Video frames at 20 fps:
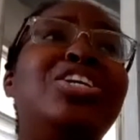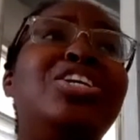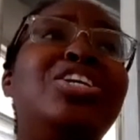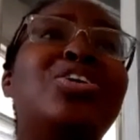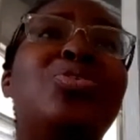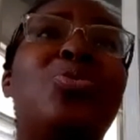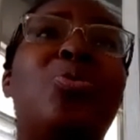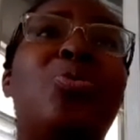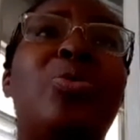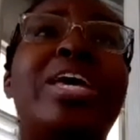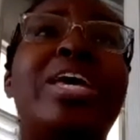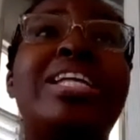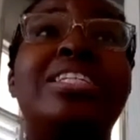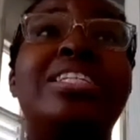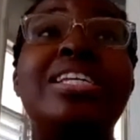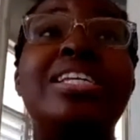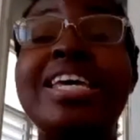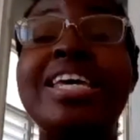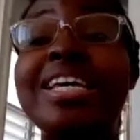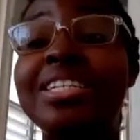So whether
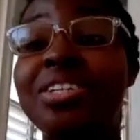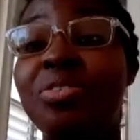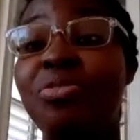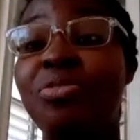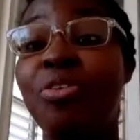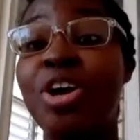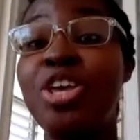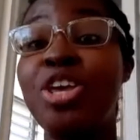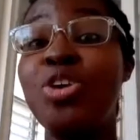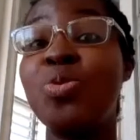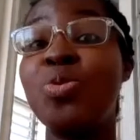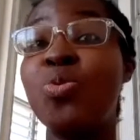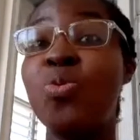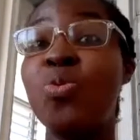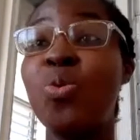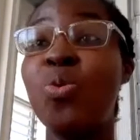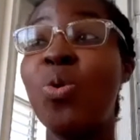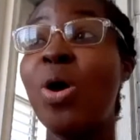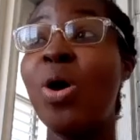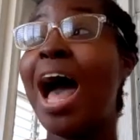you're doing Cape
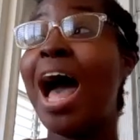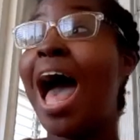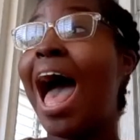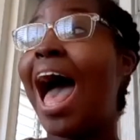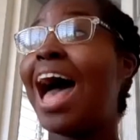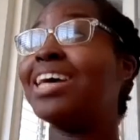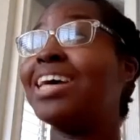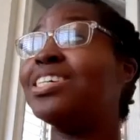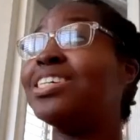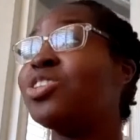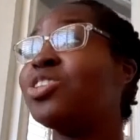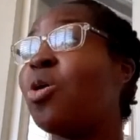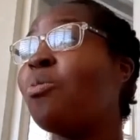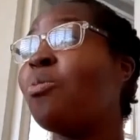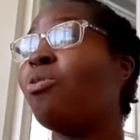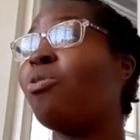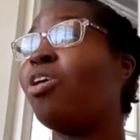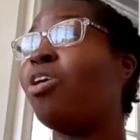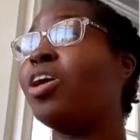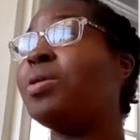Unit 1
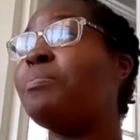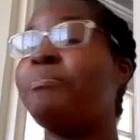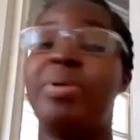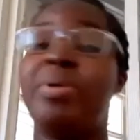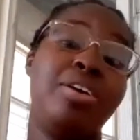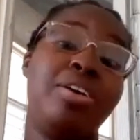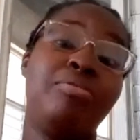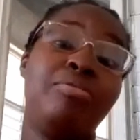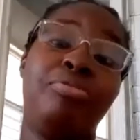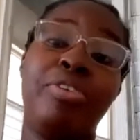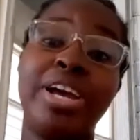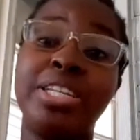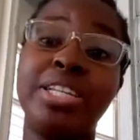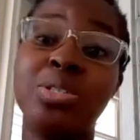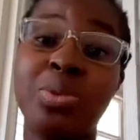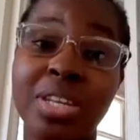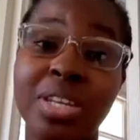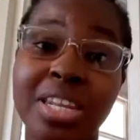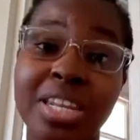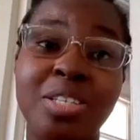or 2
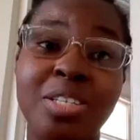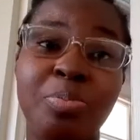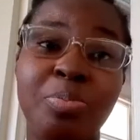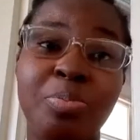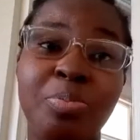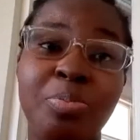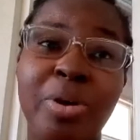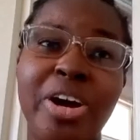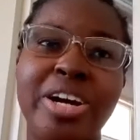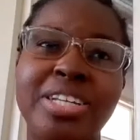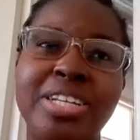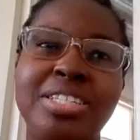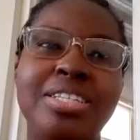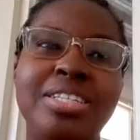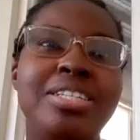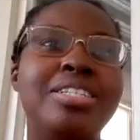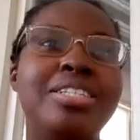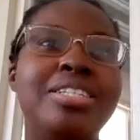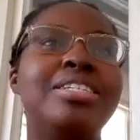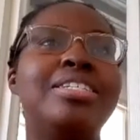Biology,
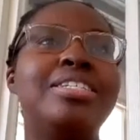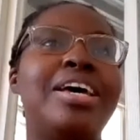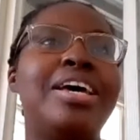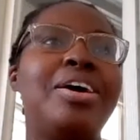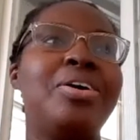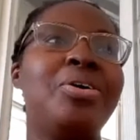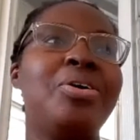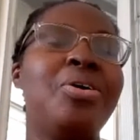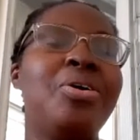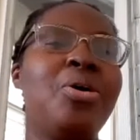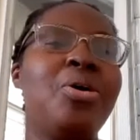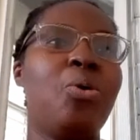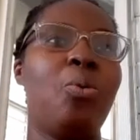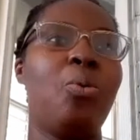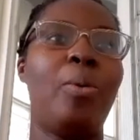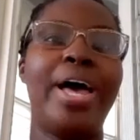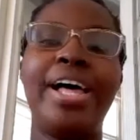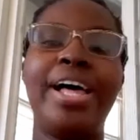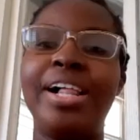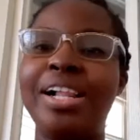keep watching to
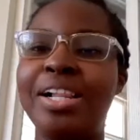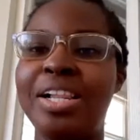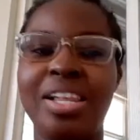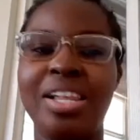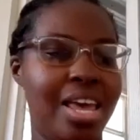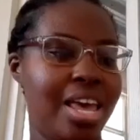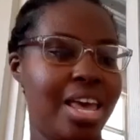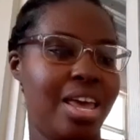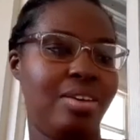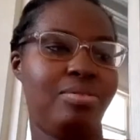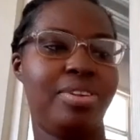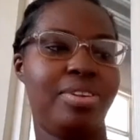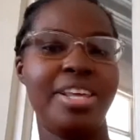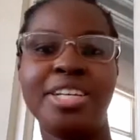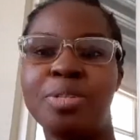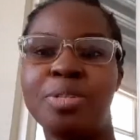guarantee your